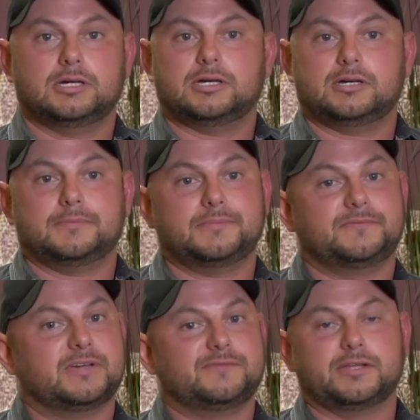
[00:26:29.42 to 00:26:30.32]
I
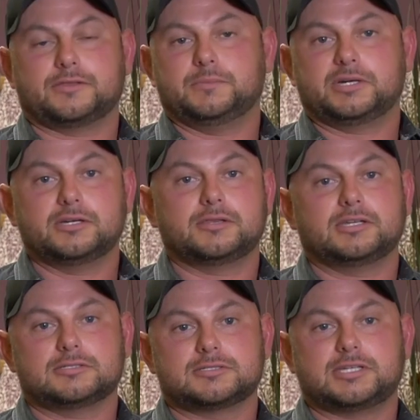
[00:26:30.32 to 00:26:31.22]
have nothing but good
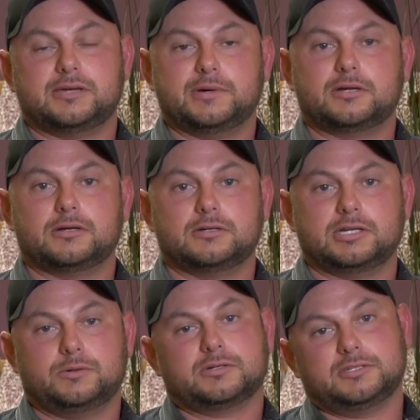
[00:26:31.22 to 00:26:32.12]
things to say about her and
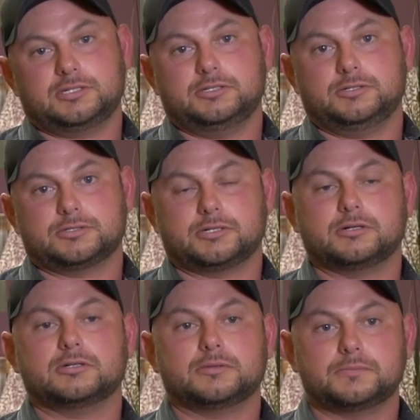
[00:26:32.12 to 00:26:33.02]
I will continue using
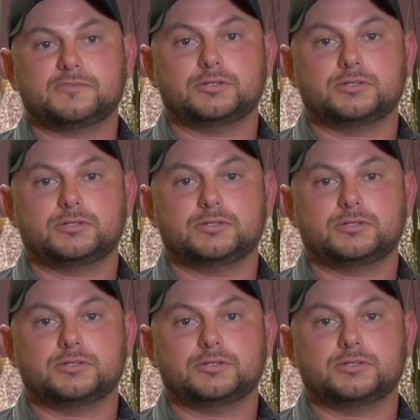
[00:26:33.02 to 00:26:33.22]
her in the